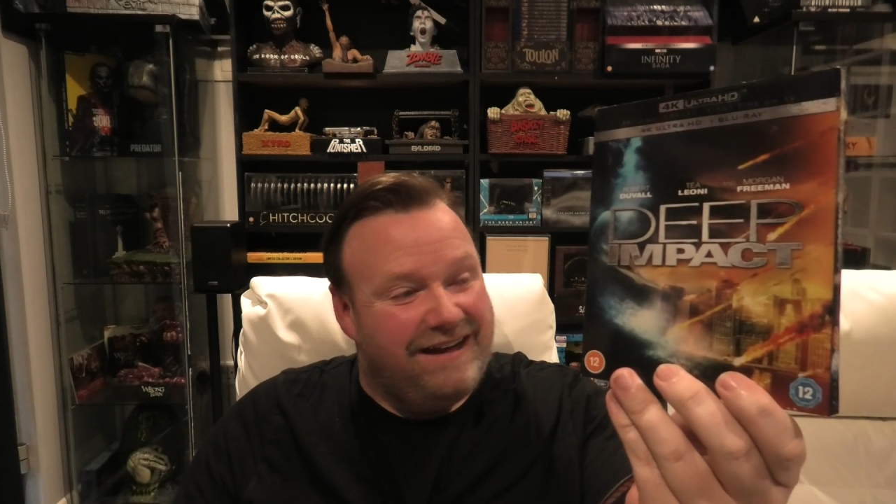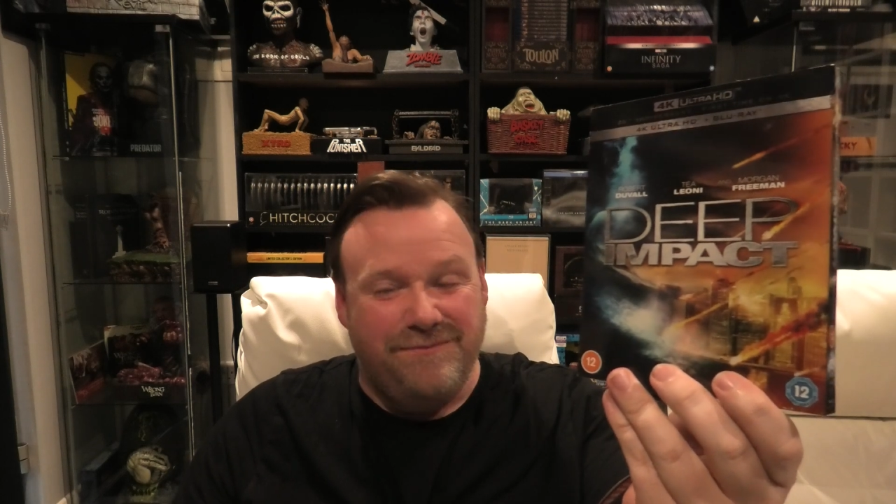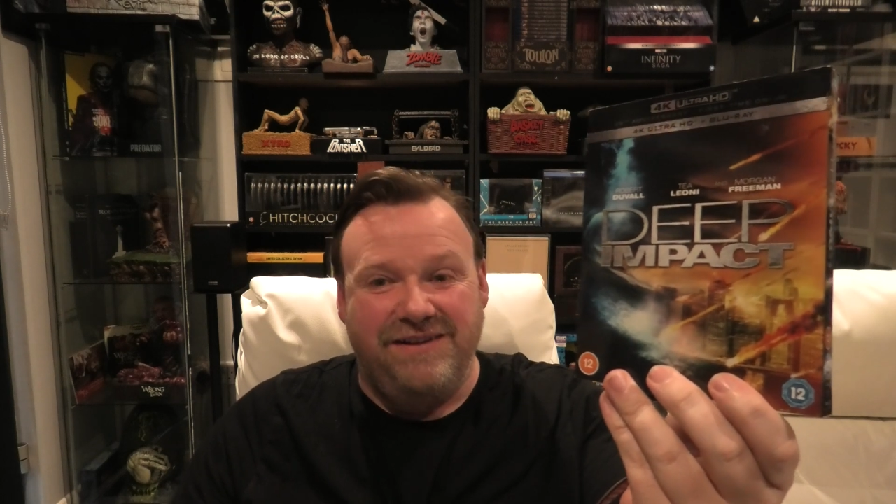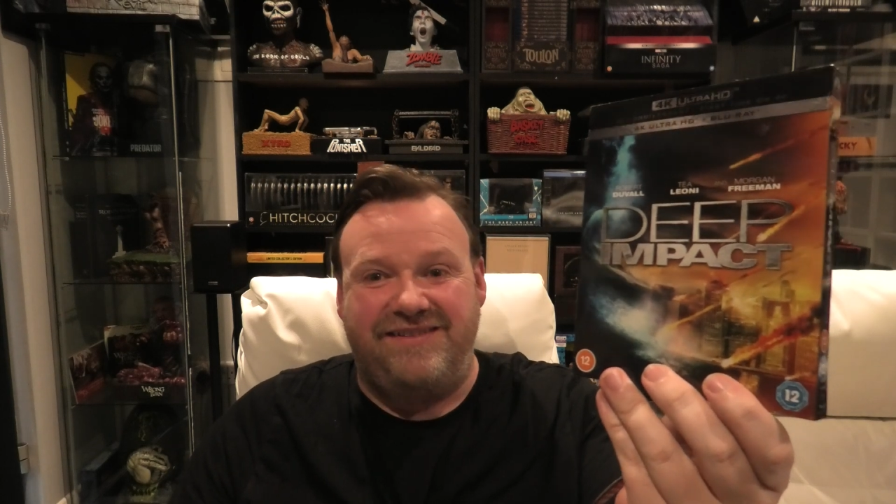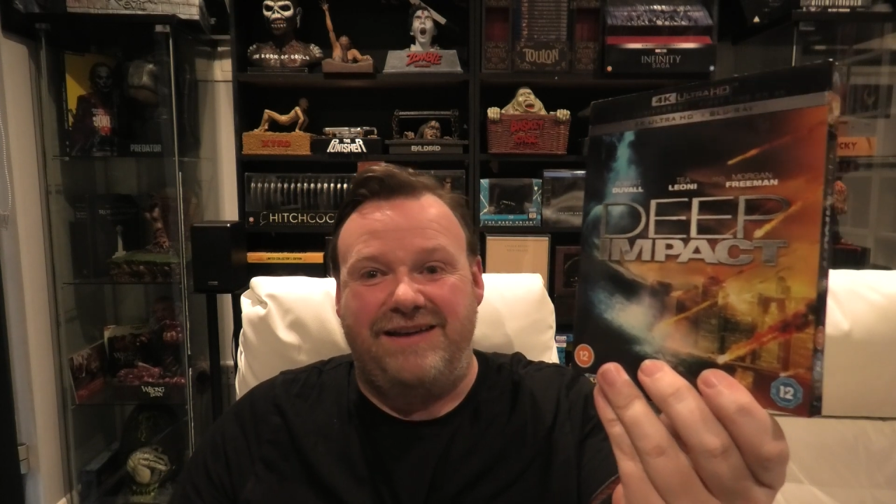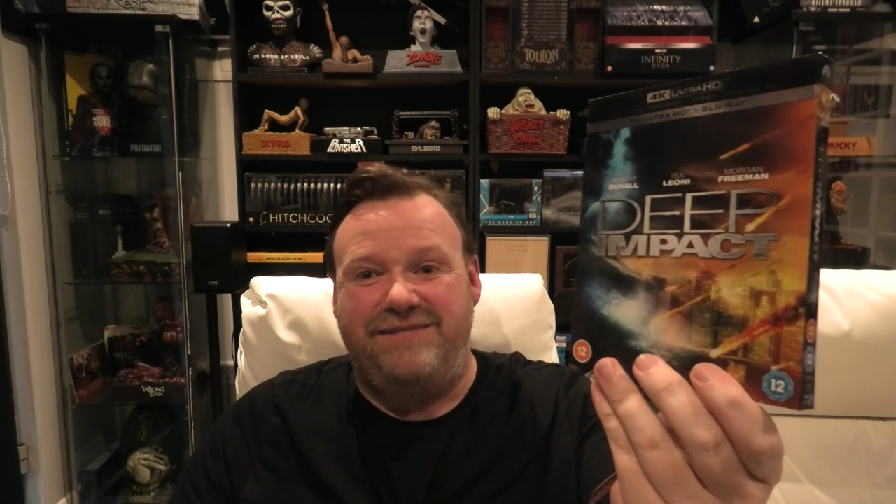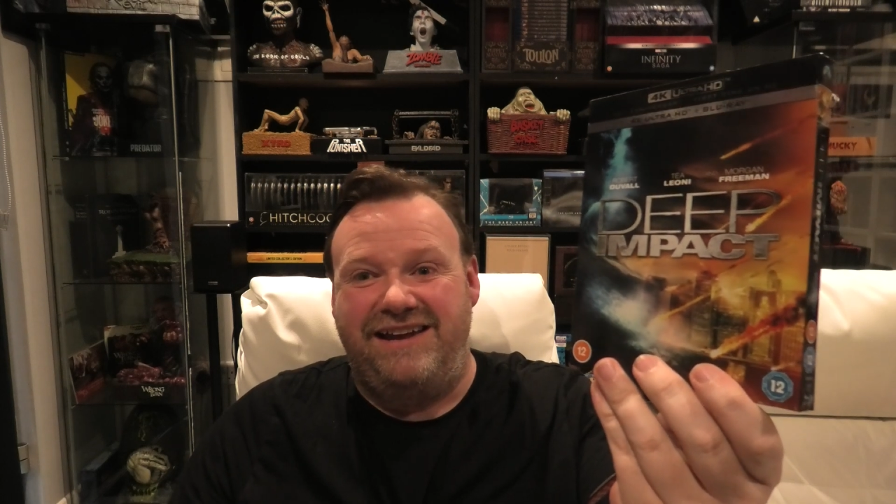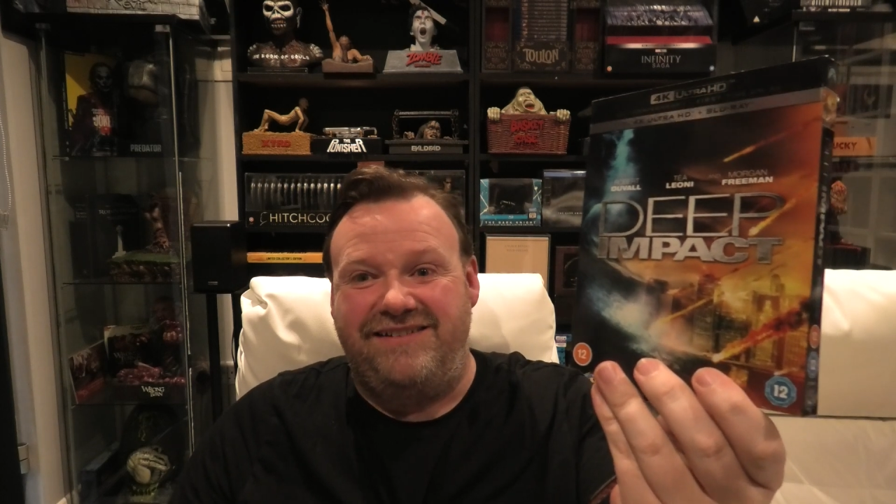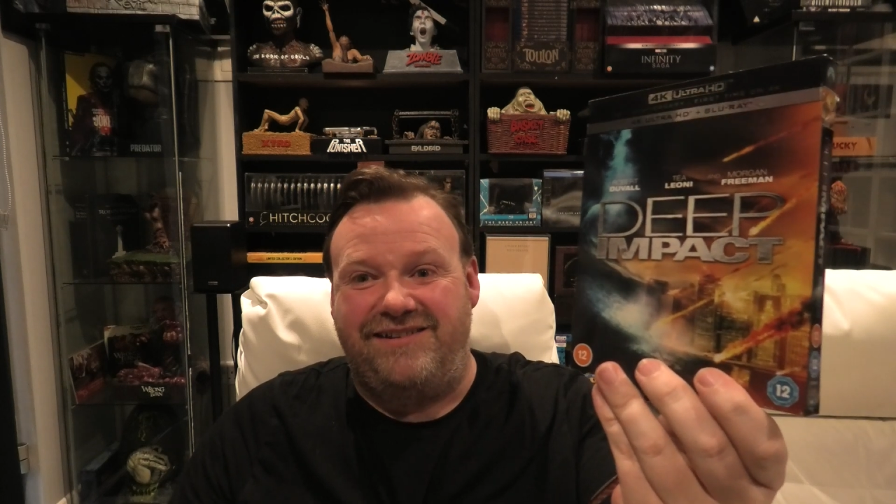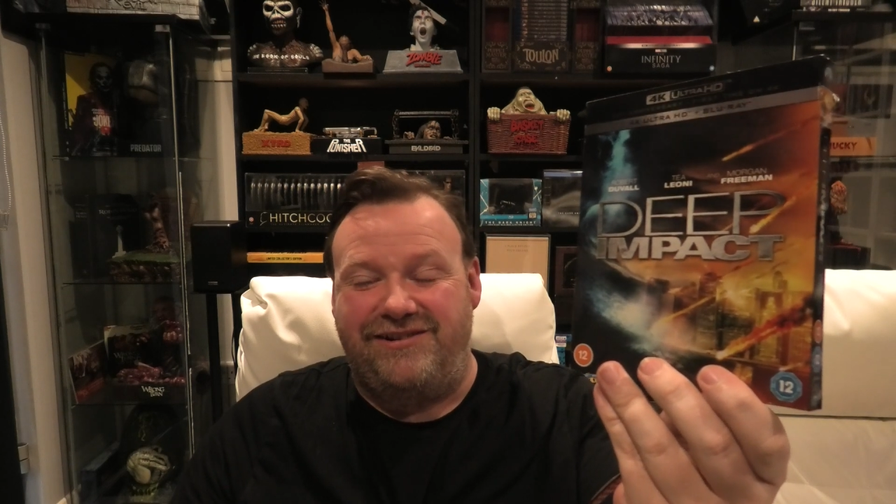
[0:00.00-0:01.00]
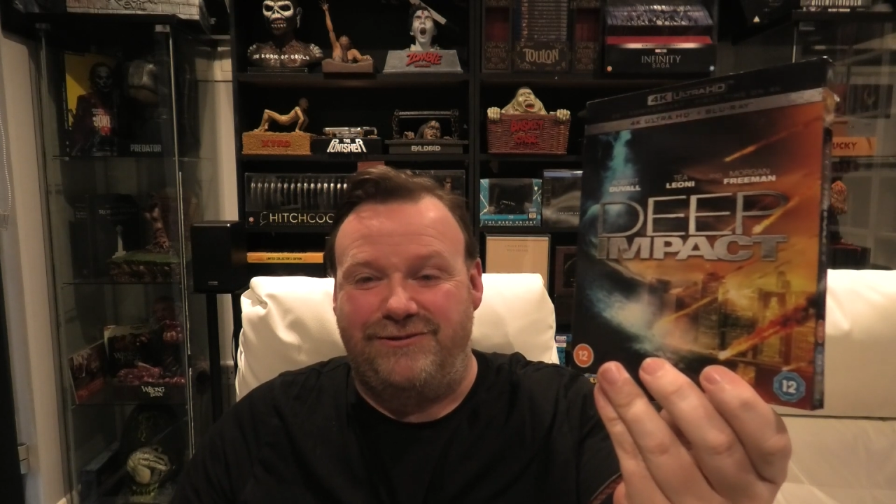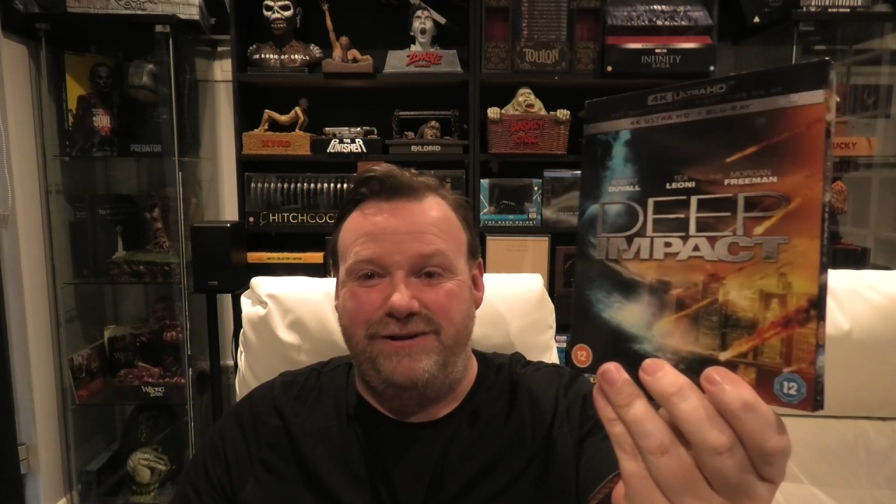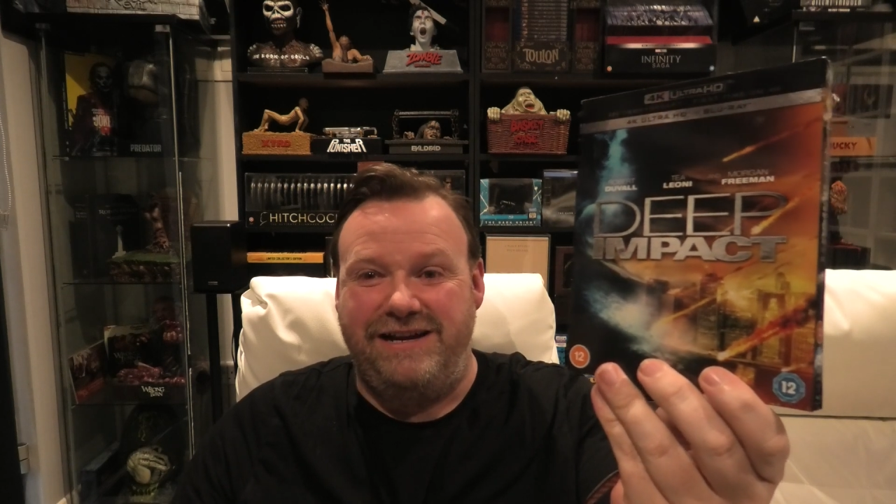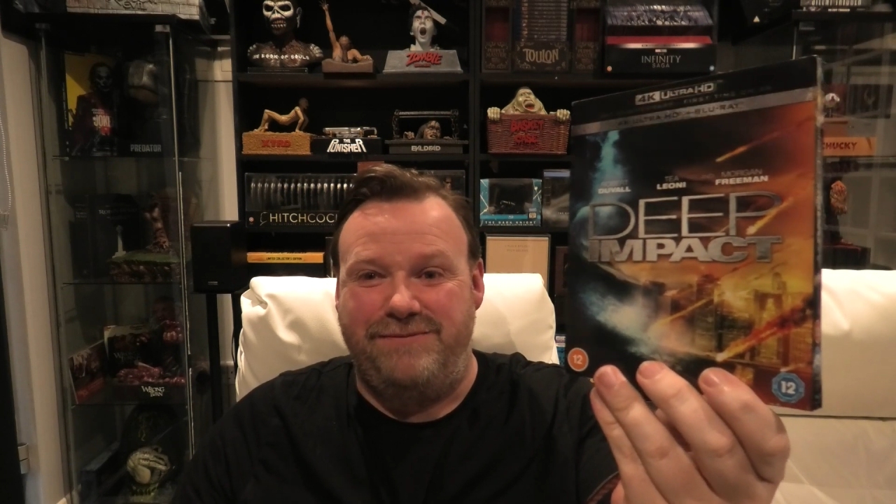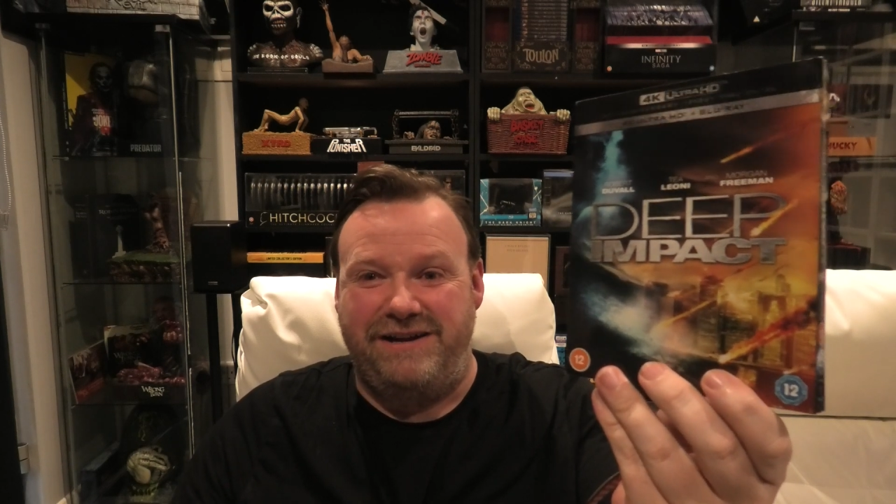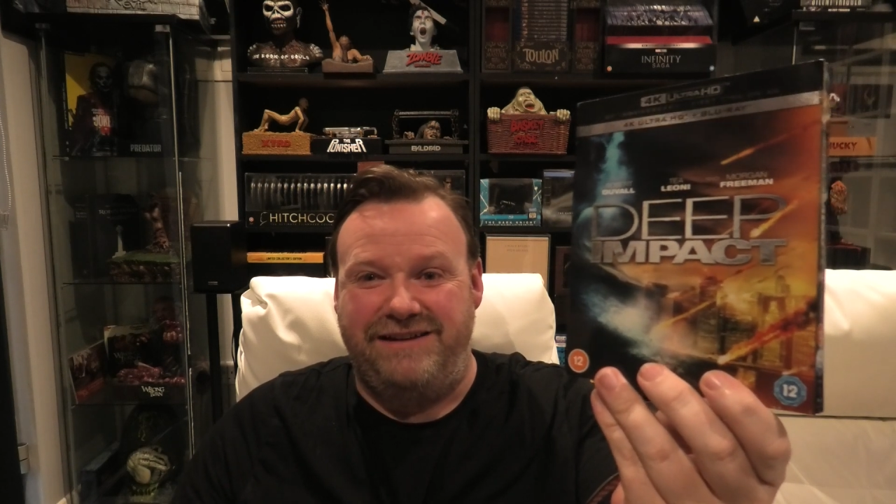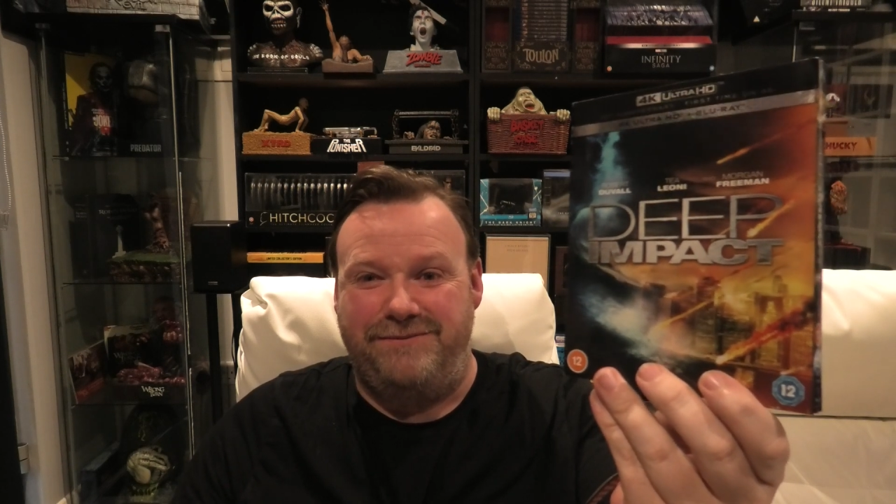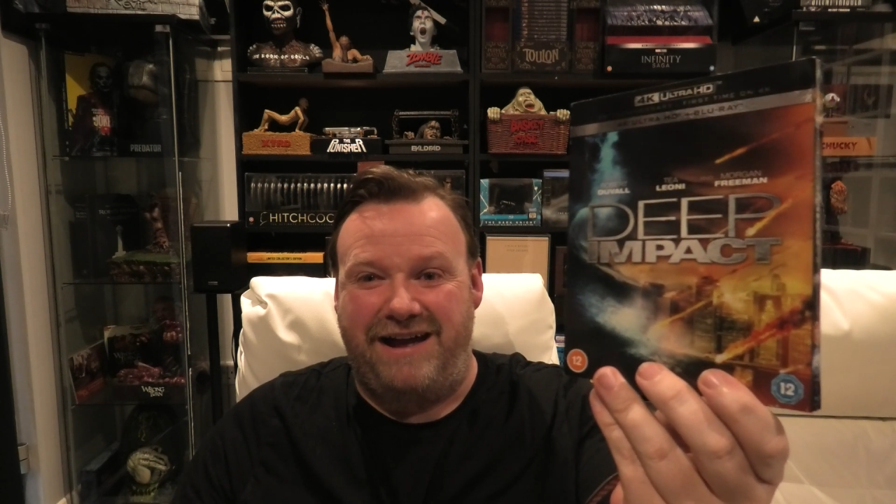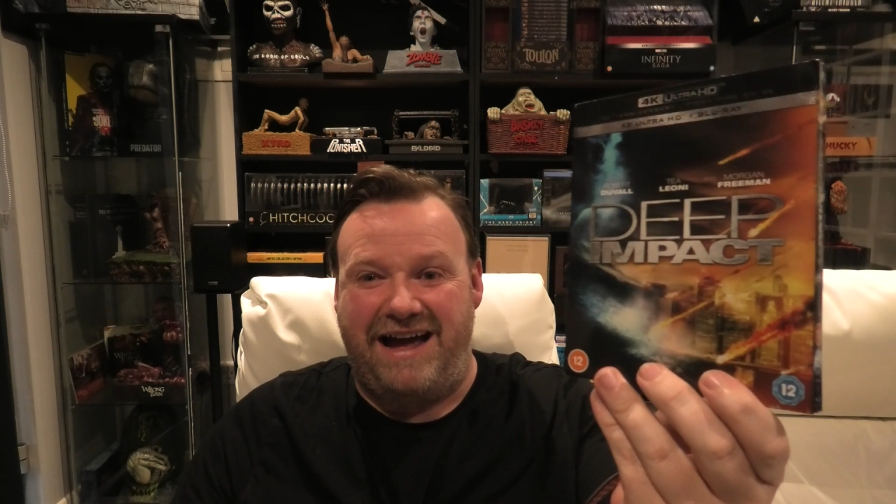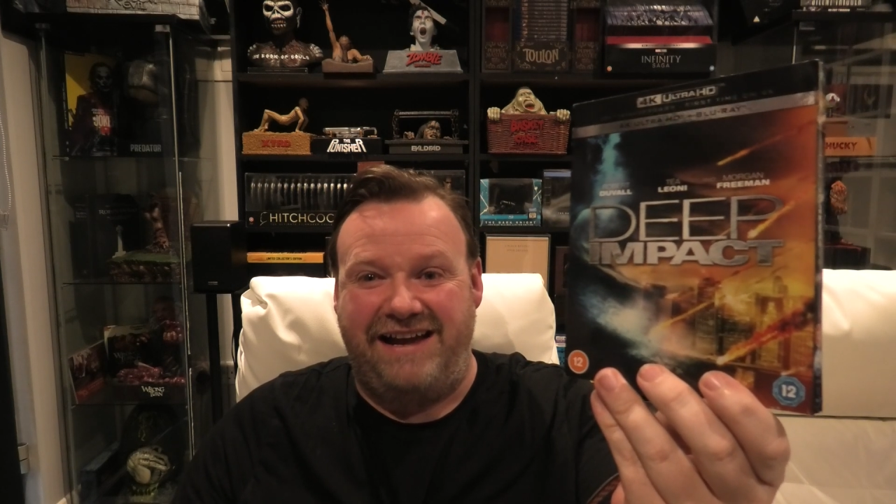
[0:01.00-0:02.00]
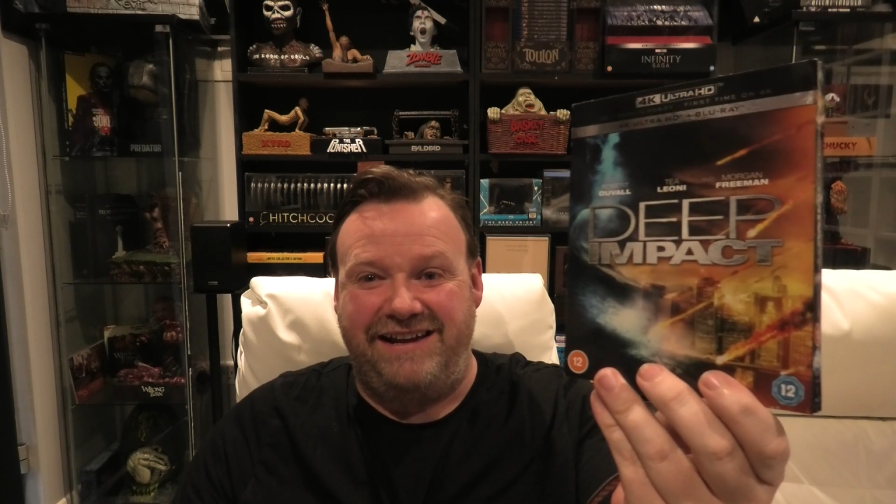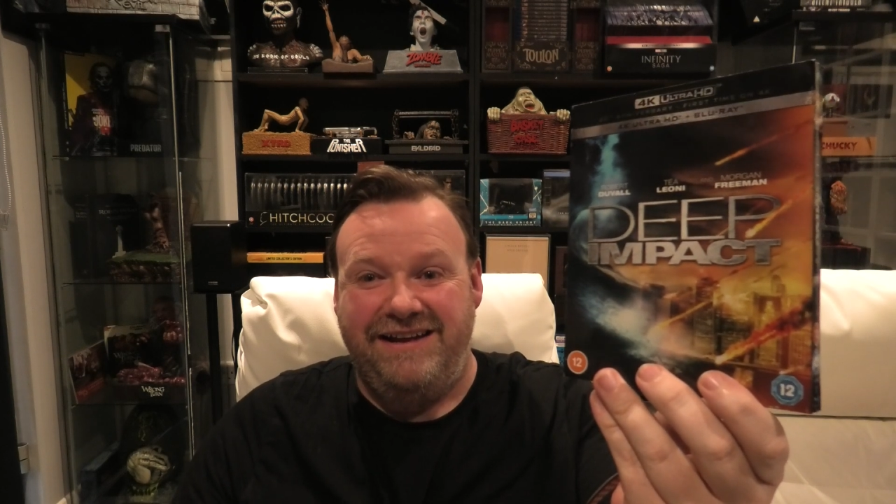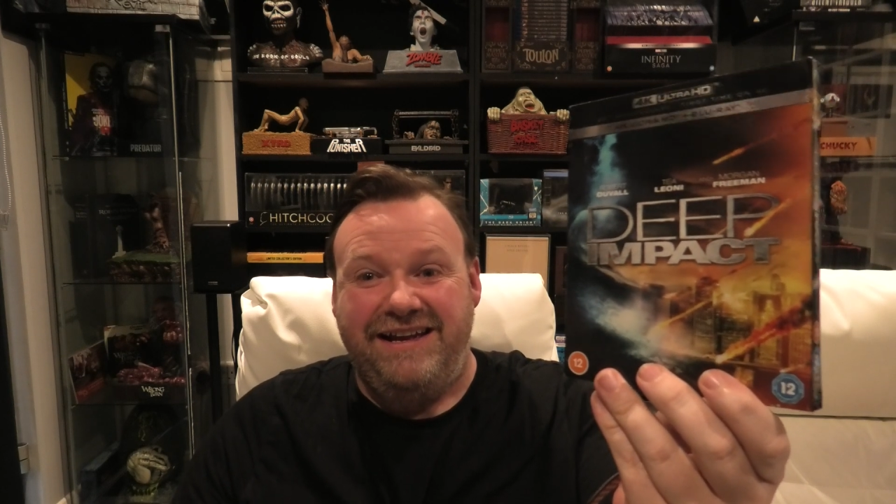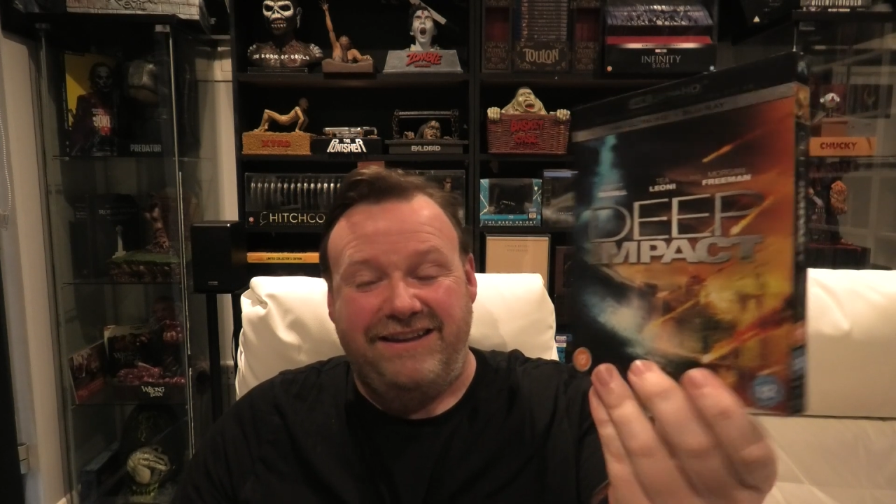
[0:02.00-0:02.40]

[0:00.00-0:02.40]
I miss them days. They should really bring them back.